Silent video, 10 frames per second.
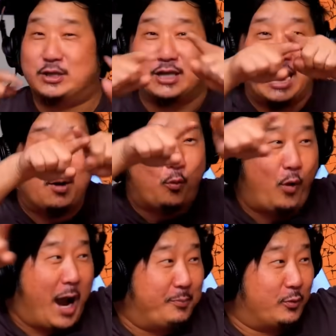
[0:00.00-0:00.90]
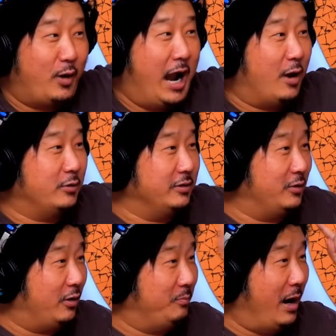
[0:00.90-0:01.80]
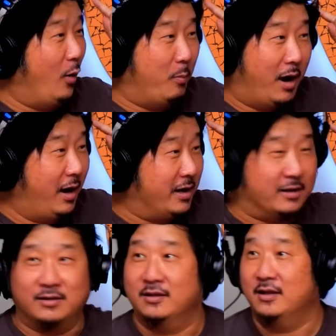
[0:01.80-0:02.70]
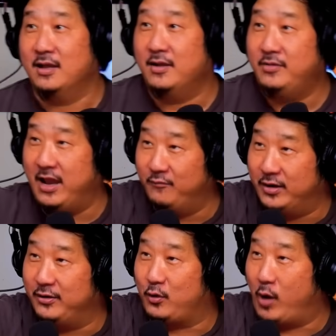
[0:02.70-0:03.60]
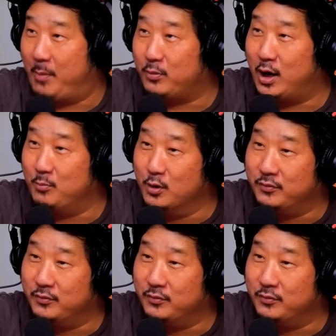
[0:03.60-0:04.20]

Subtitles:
wish it wrapped around my whole body. They invented the wraparound